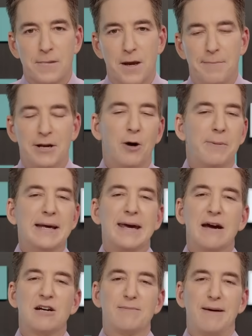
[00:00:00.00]
But nobody
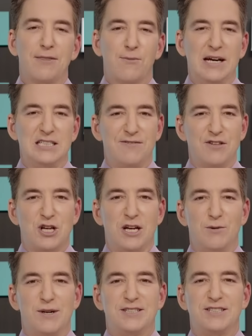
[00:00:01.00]
cared about the rights of the
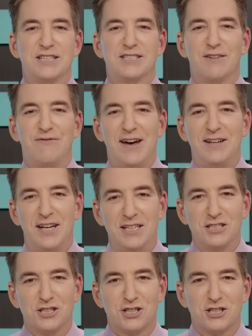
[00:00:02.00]
January 6th
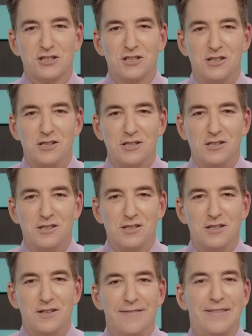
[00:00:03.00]
defendants.
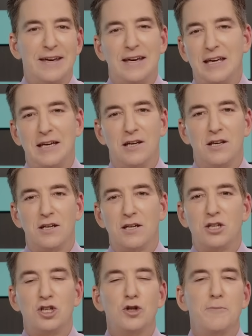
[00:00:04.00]
The
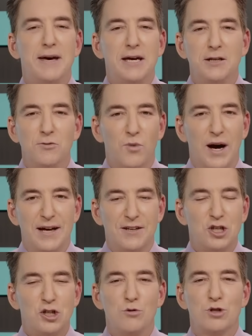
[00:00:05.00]
Q
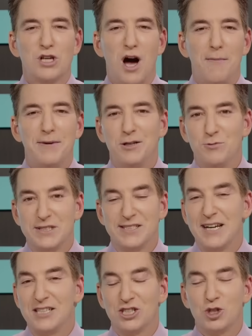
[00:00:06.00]
shaman was
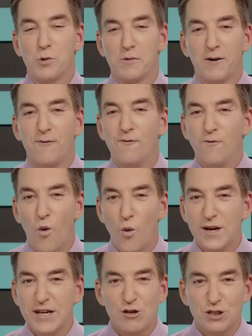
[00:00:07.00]
sentenced to over
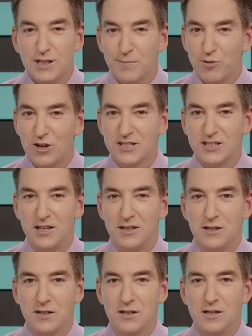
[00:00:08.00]
4 years in
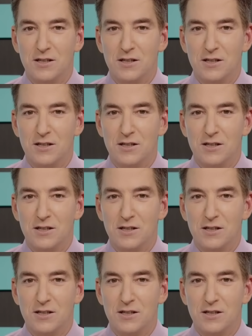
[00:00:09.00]
prison,